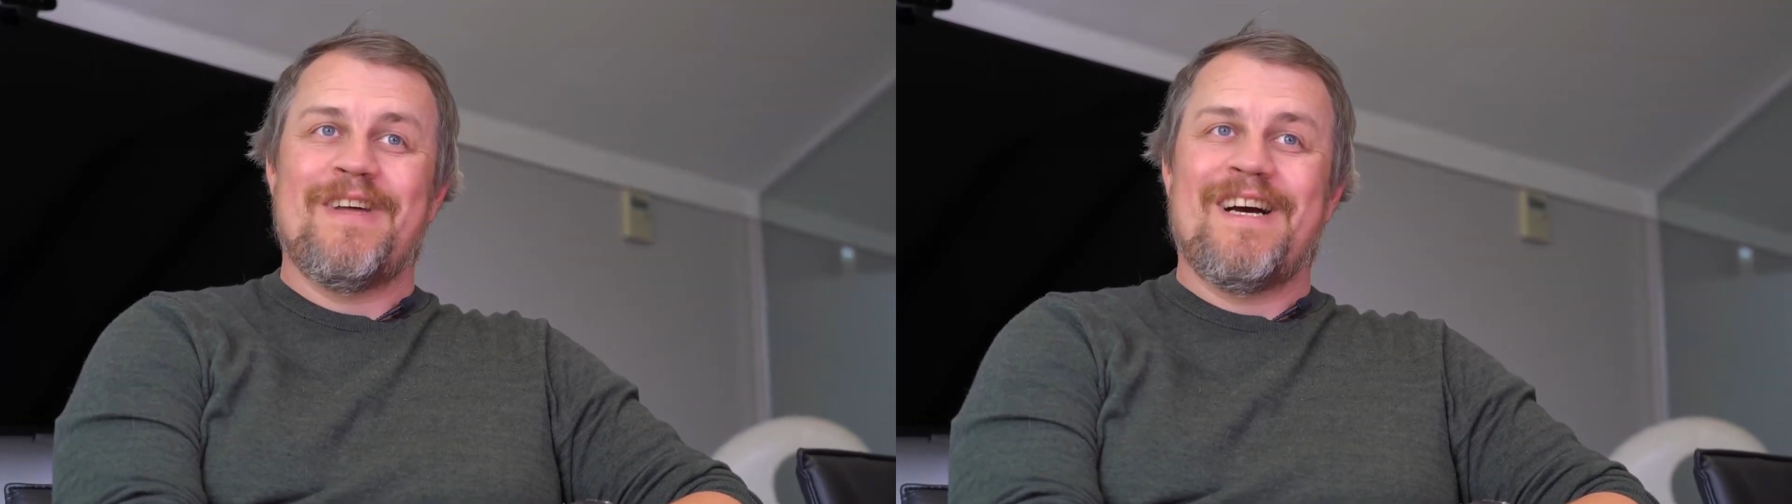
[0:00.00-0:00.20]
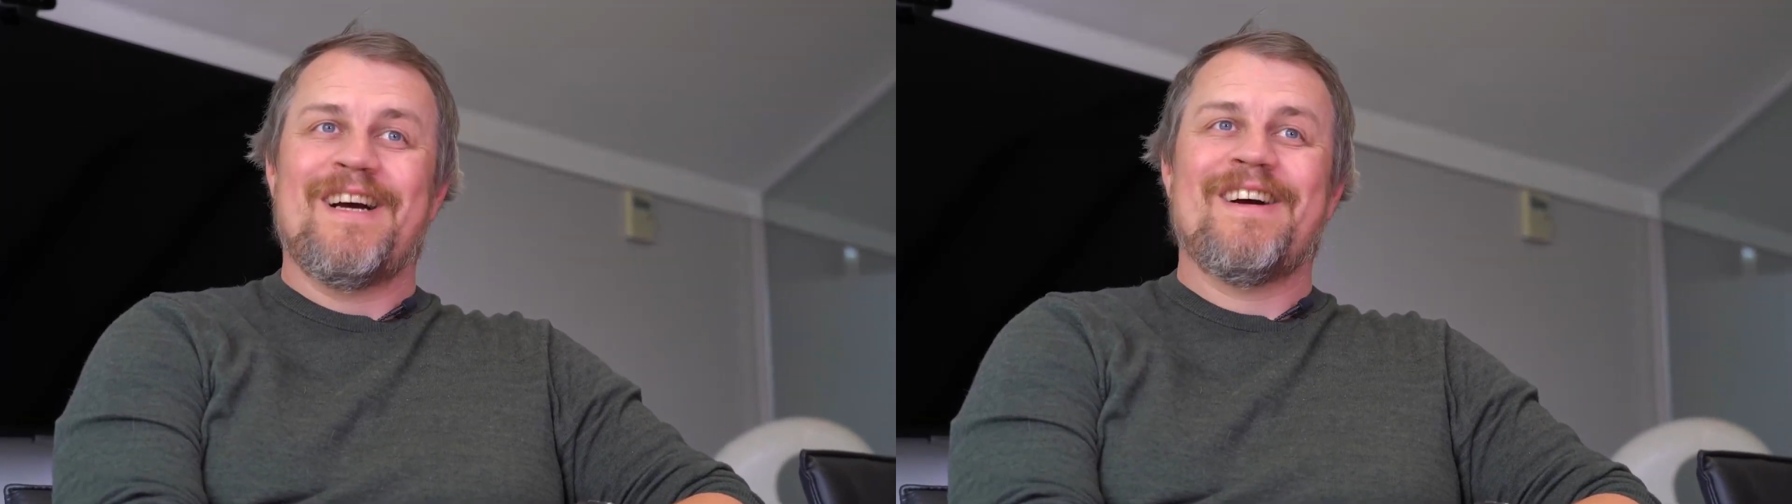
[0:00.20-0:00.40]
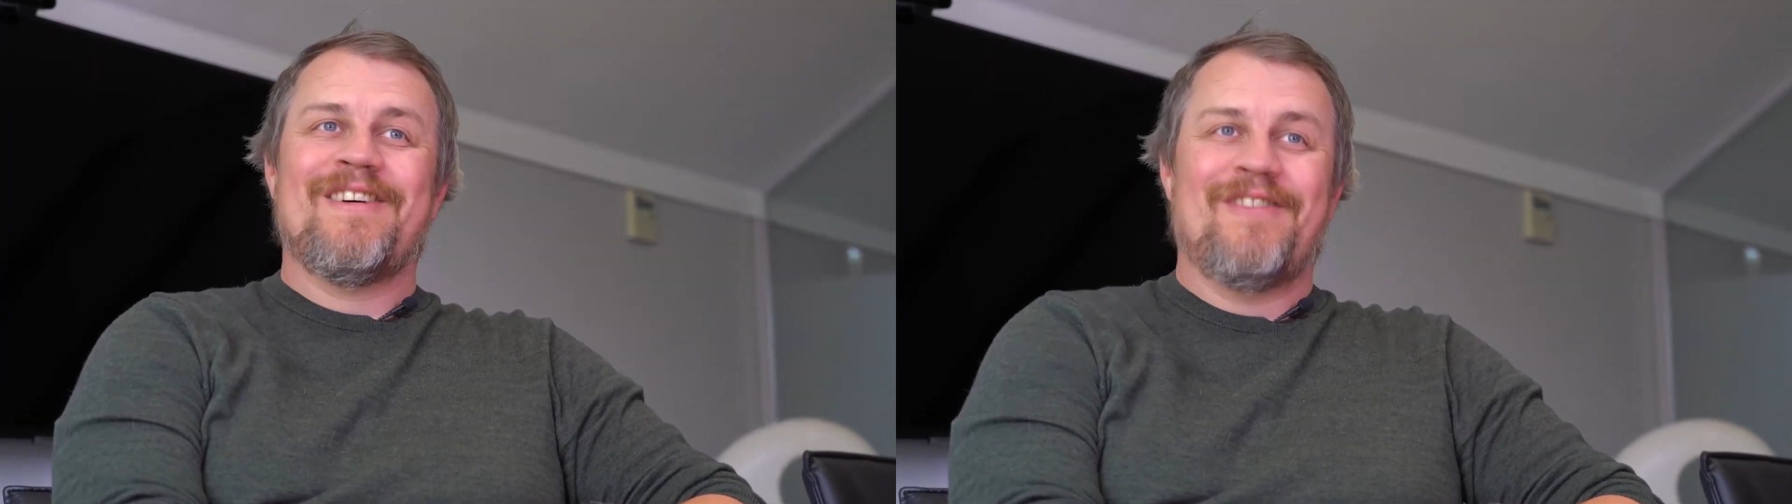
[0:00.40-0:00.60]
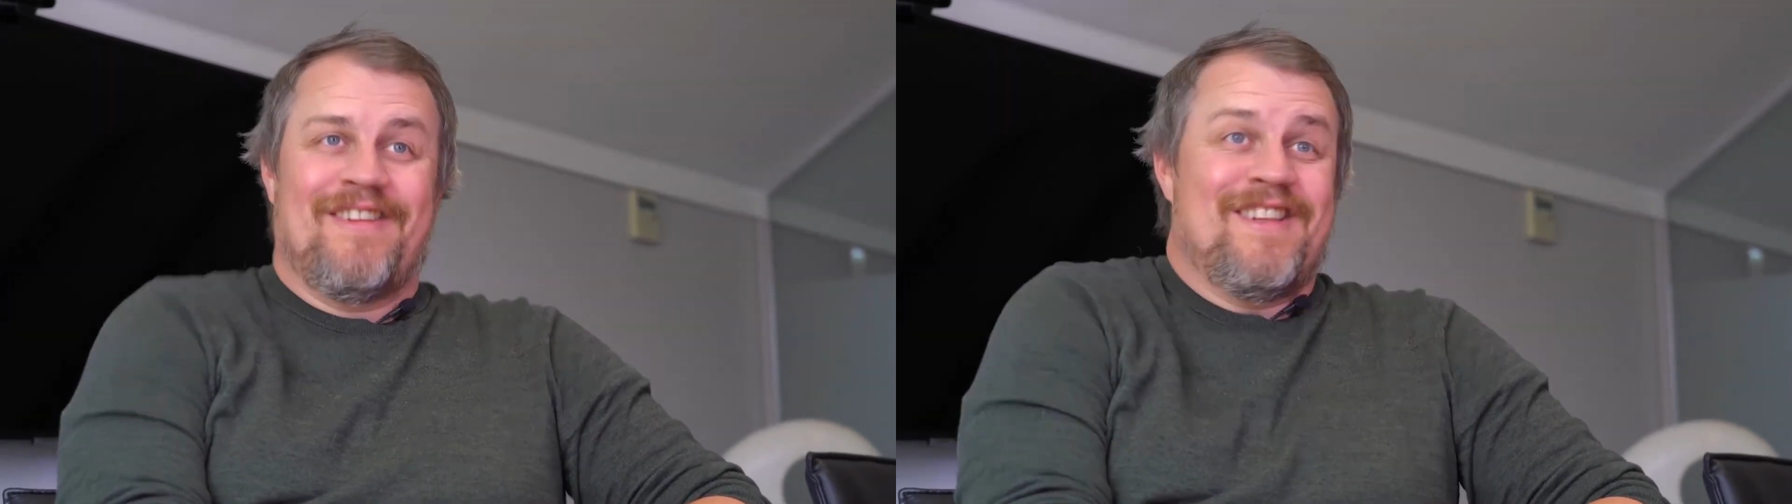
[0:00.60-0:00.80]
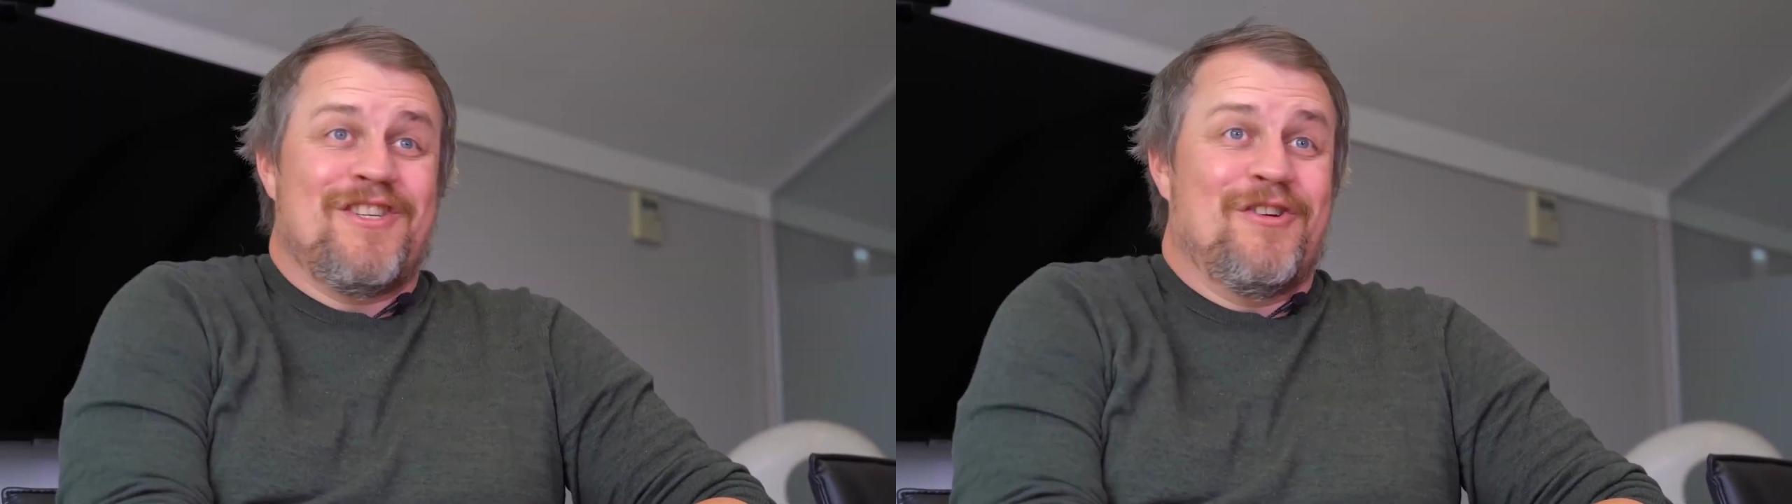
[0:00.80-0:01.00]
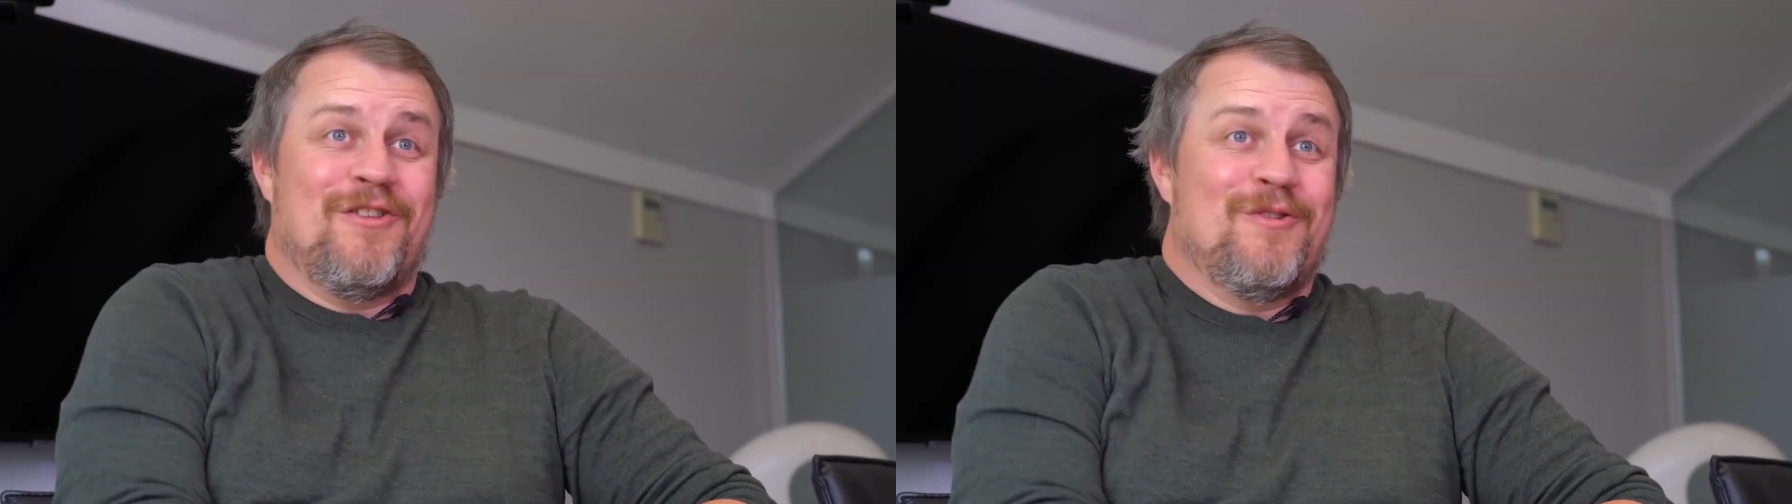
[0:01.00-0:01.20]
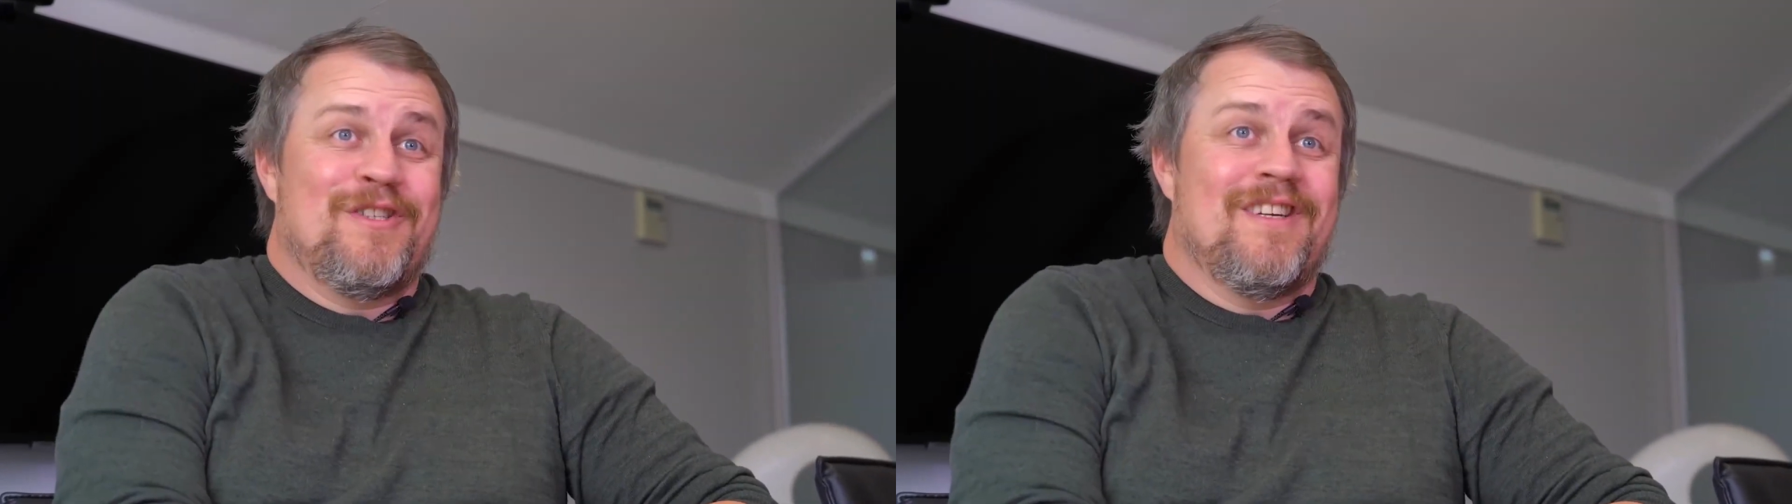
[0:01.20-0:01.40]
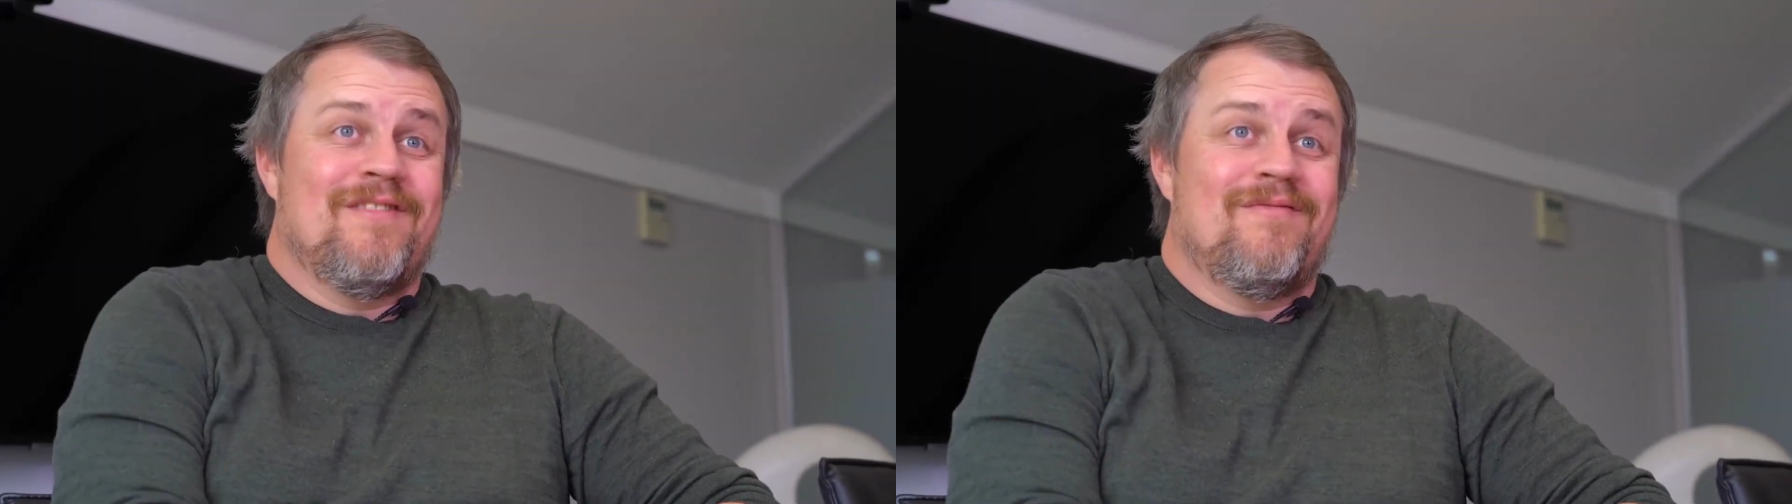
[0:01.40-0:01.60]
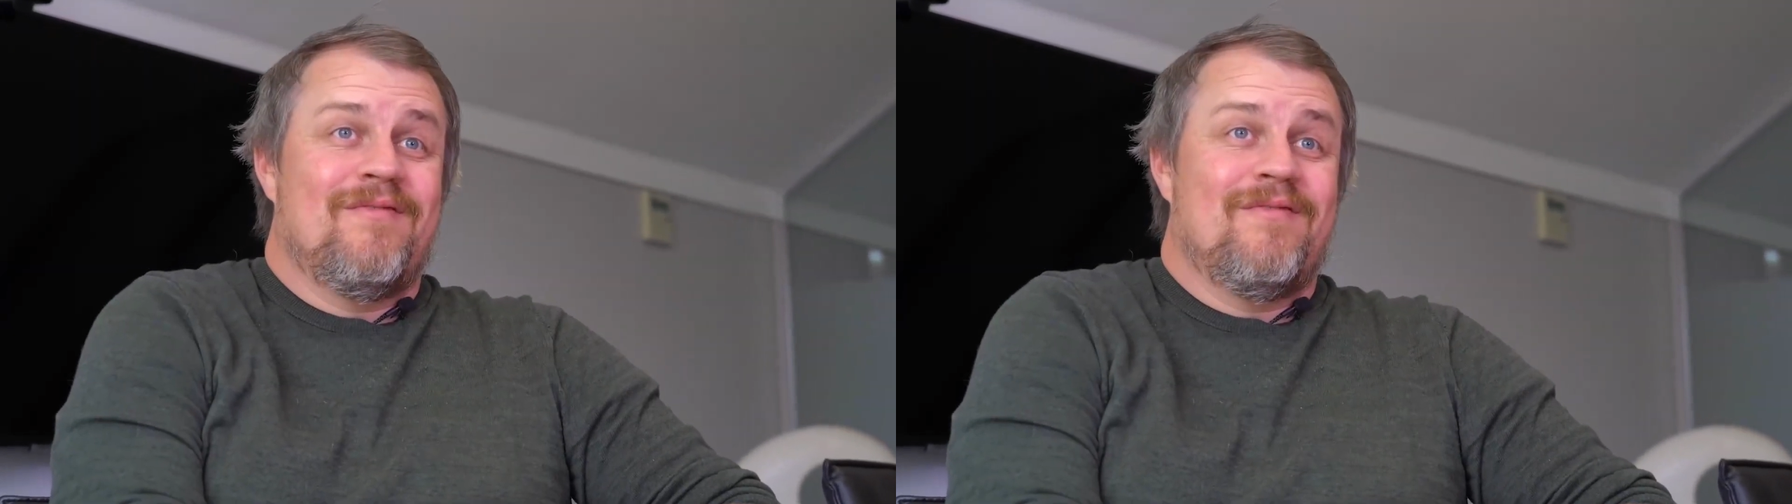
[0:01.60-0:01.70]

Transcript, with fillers: that with DigitalOcean,